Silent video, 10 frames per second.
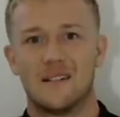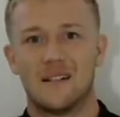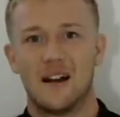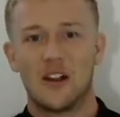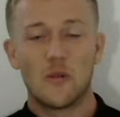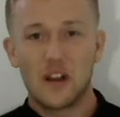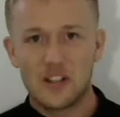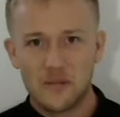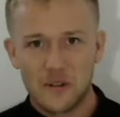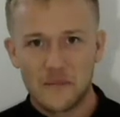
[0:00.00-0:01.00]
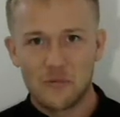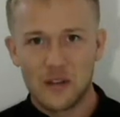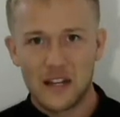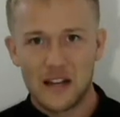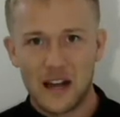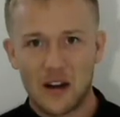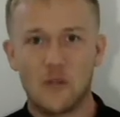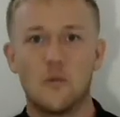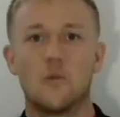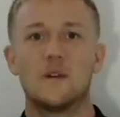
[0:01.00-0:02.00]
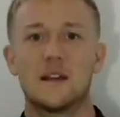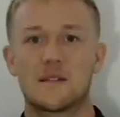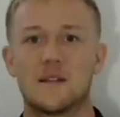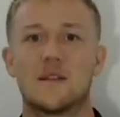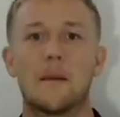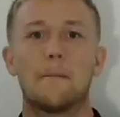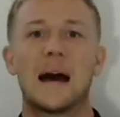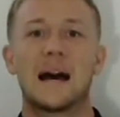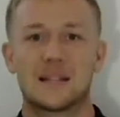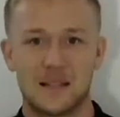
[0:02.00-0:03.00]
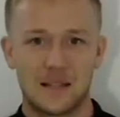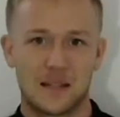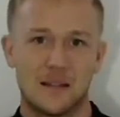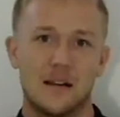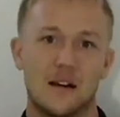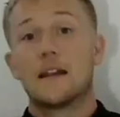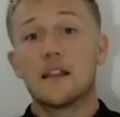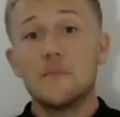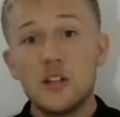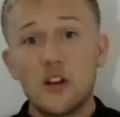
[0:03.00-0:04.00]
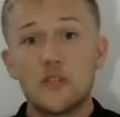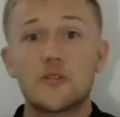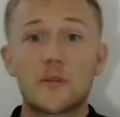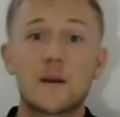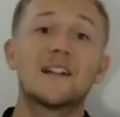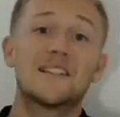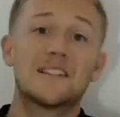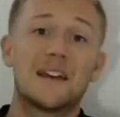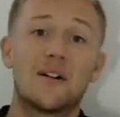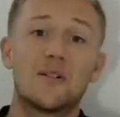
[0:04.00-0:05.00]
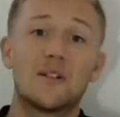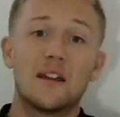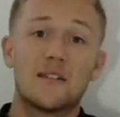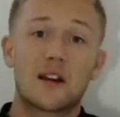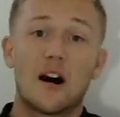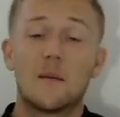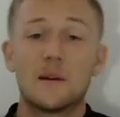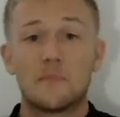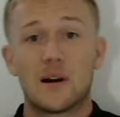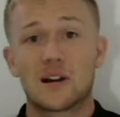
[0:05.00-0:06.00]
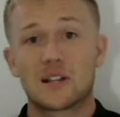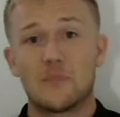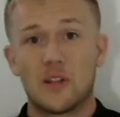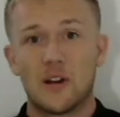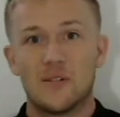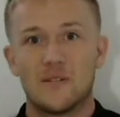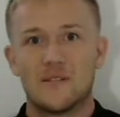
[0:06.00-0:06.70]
Otherwise, you would have been weeded out with the masses. And let me know your thoughts down in the comment box below.